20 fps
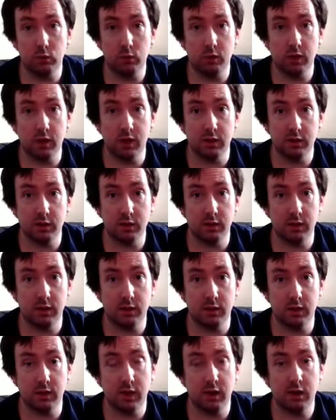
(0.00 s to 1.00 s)
hesitate
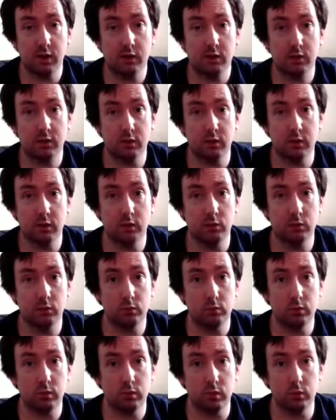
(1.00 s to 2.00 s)
to ask, and I'll
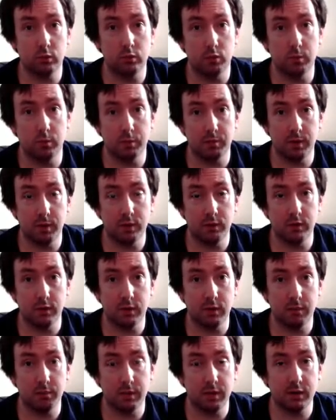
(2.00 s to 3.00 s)
do my best to
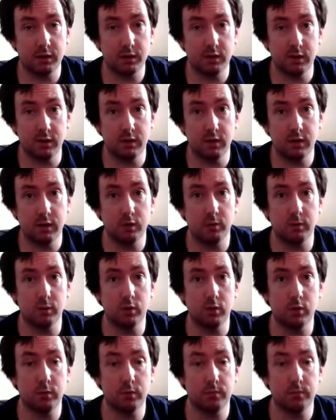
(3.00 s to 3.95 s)
get back to you and help you out.